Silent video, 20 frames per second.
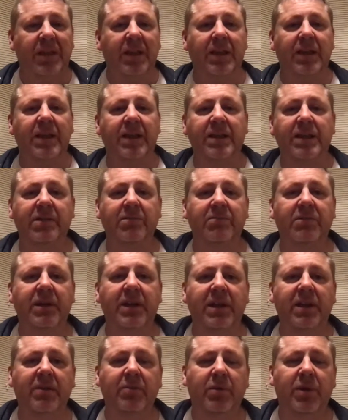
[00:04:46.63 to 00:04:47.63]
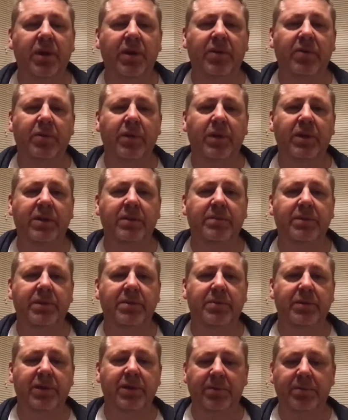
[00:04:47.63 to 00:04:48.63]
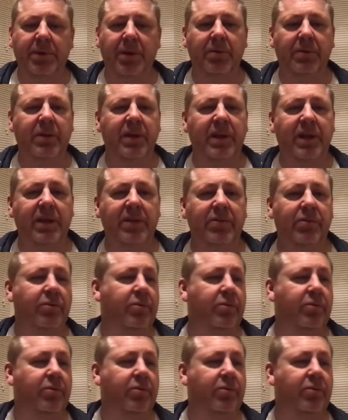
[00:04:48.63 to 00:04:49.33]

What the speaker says: is it really worth twice as much money to buy one of these?